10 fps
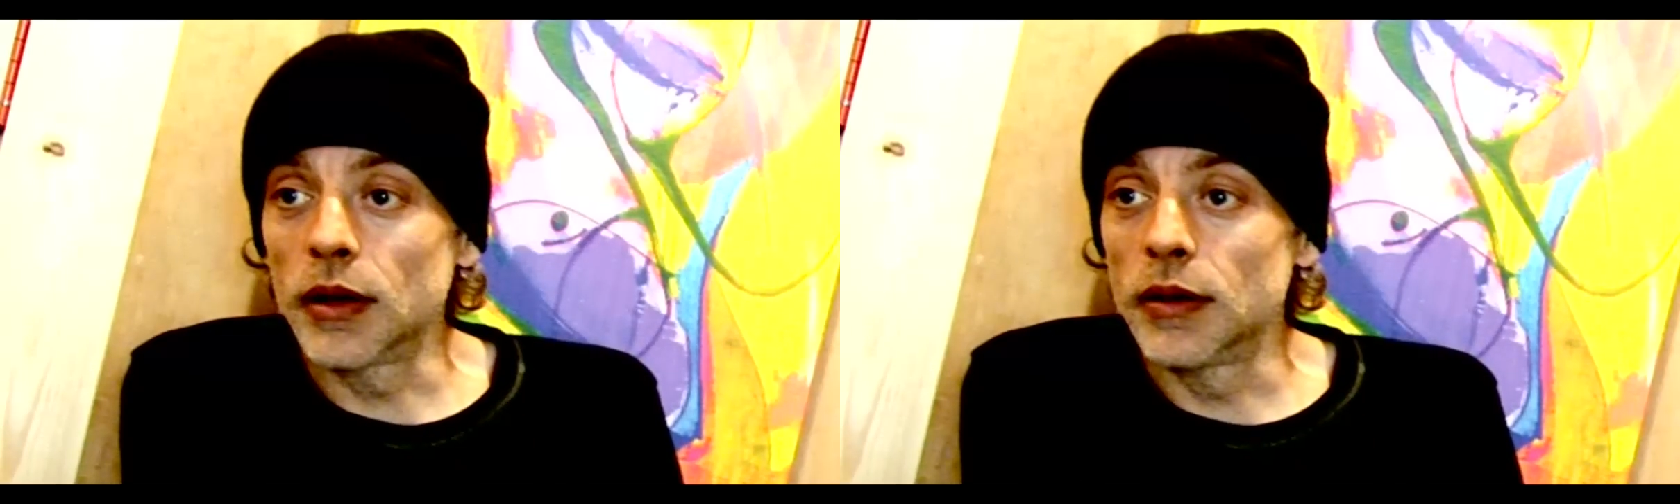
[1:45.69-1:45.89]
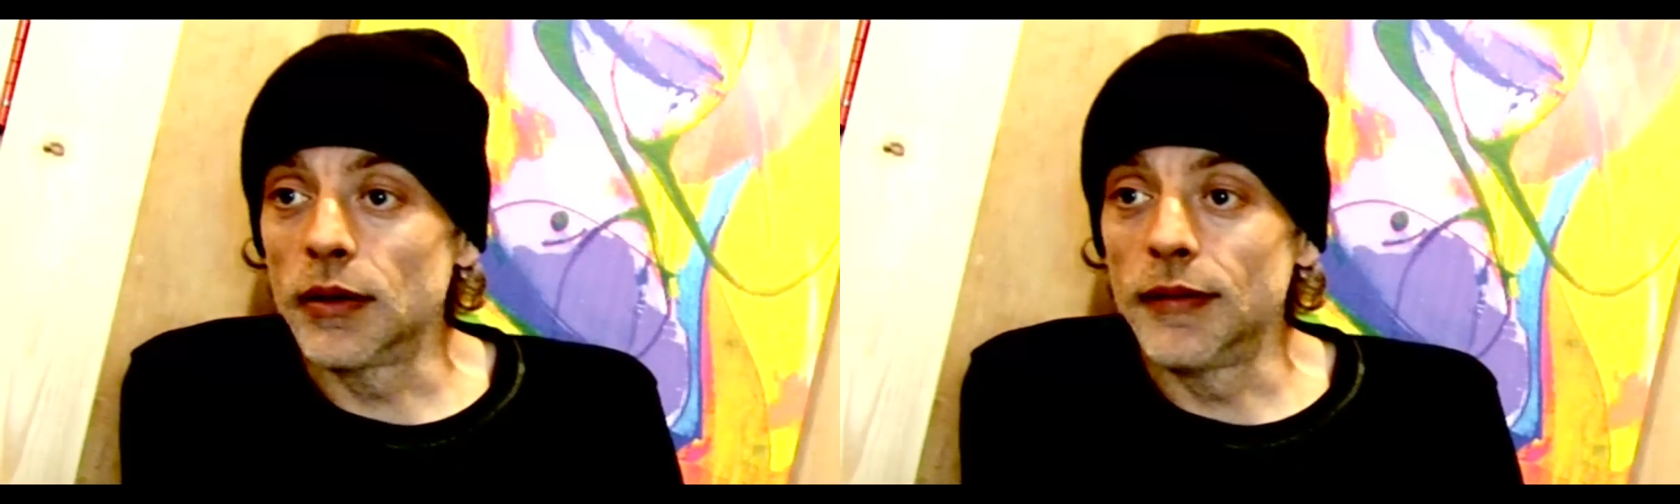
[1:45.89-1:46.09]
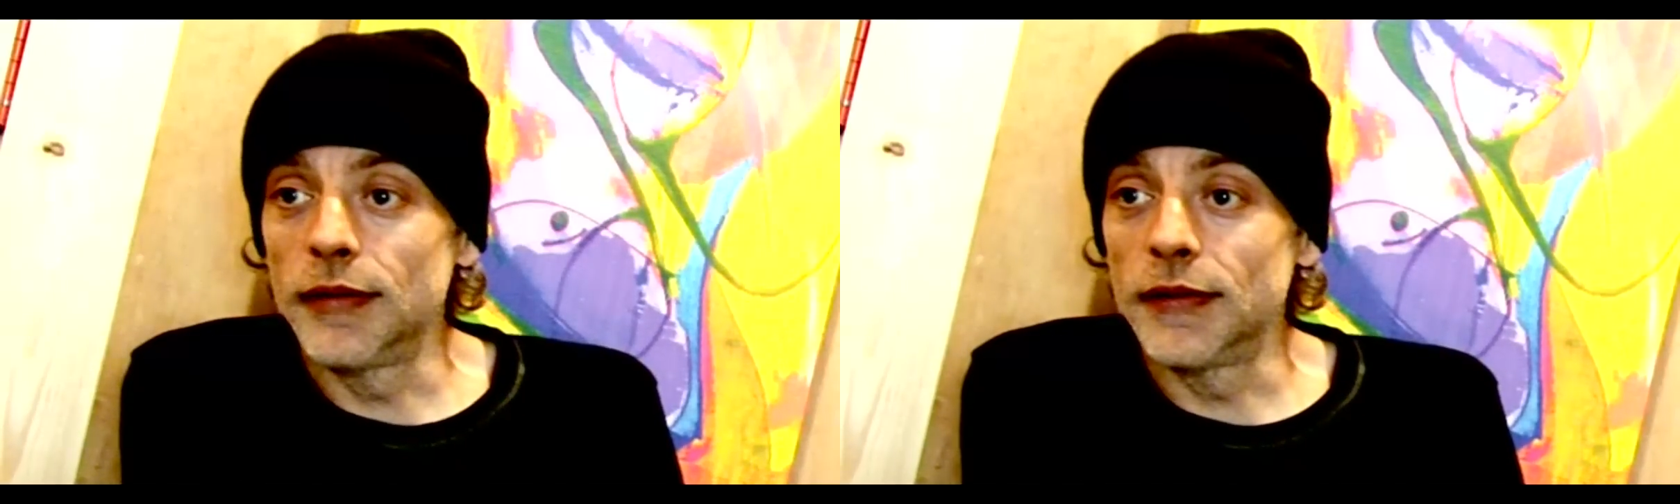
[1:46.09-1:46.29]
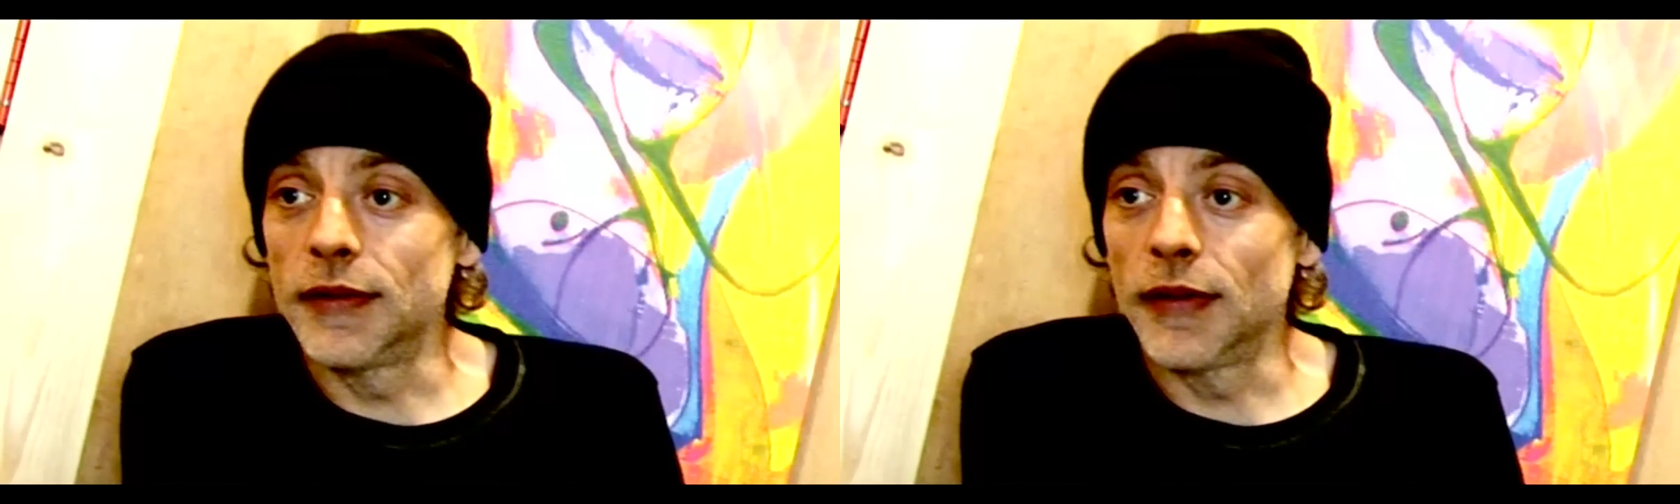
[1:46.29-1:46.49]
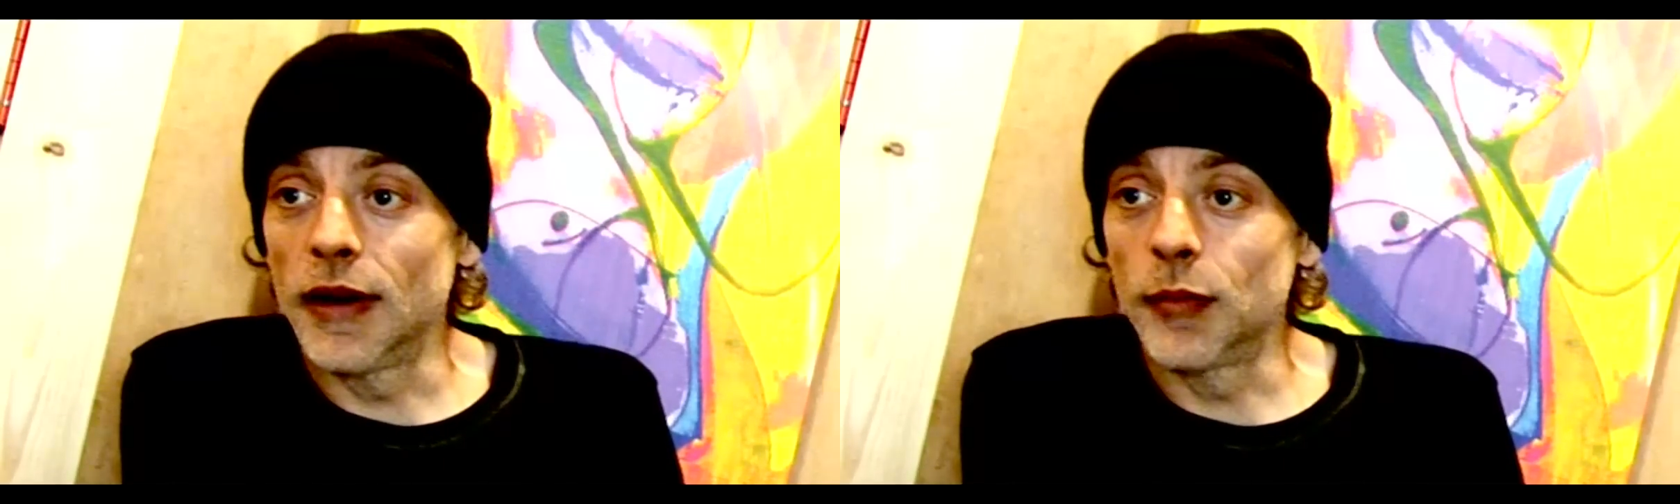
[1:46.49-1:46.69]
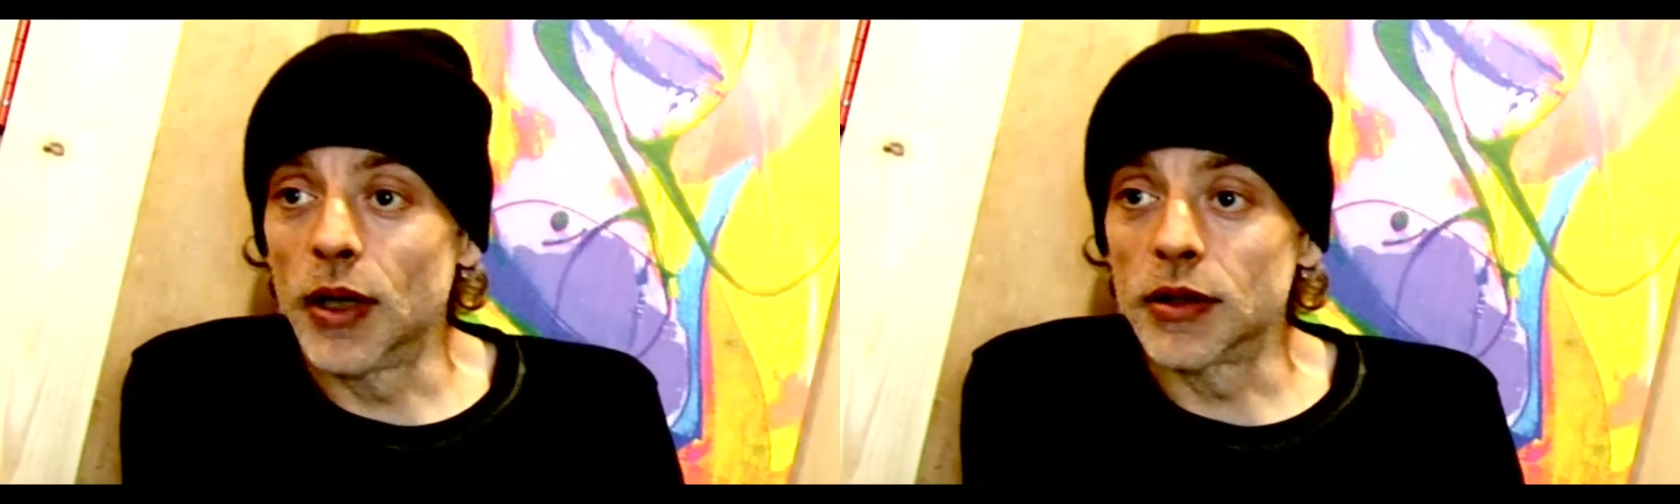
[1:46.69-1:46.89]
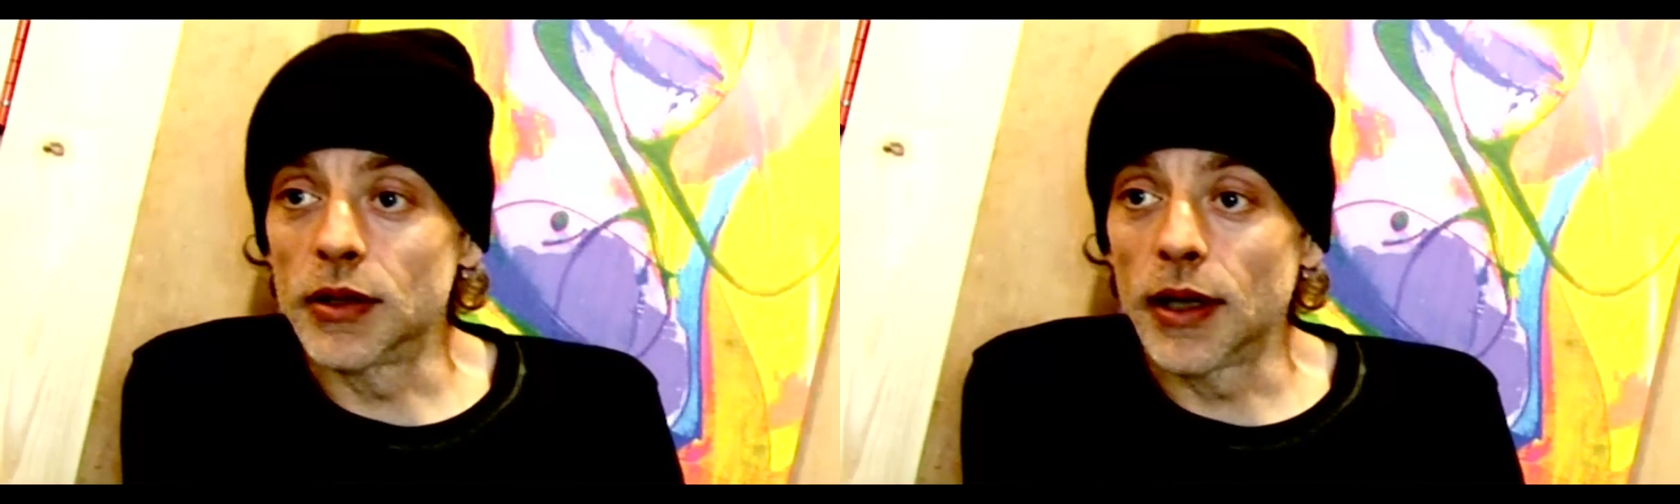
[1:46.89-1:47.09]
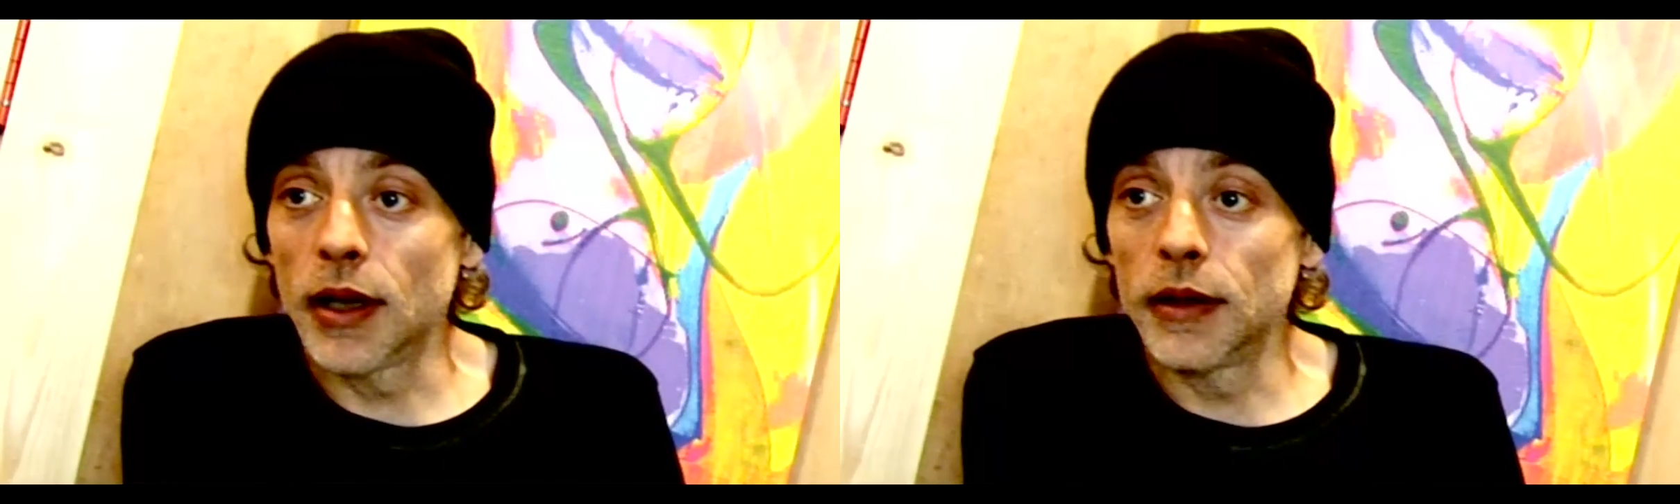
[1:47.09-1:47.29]
doing 55 miles to
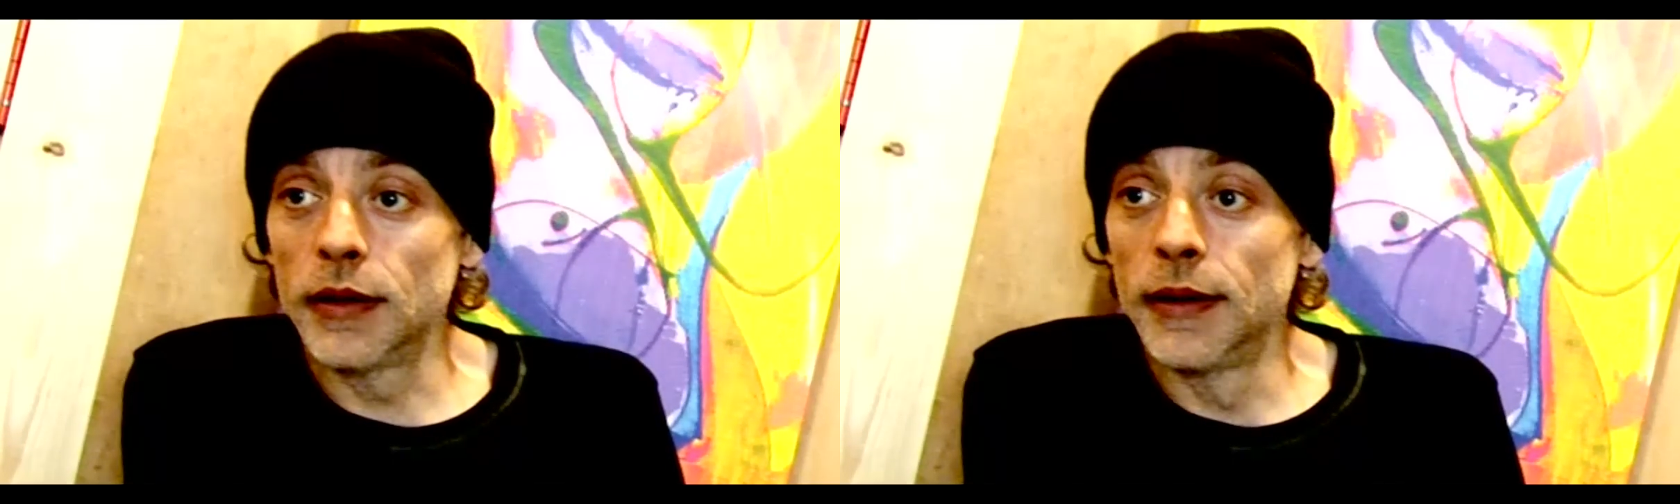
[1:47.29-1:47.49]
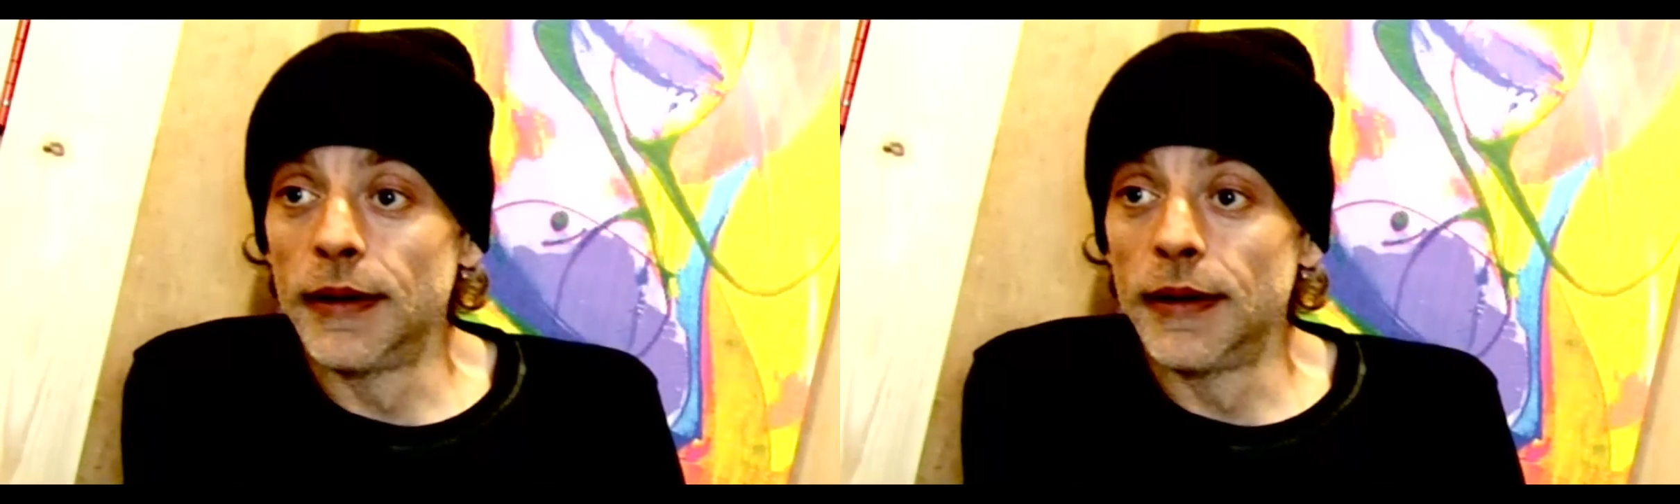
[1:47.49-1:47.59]
the gallon,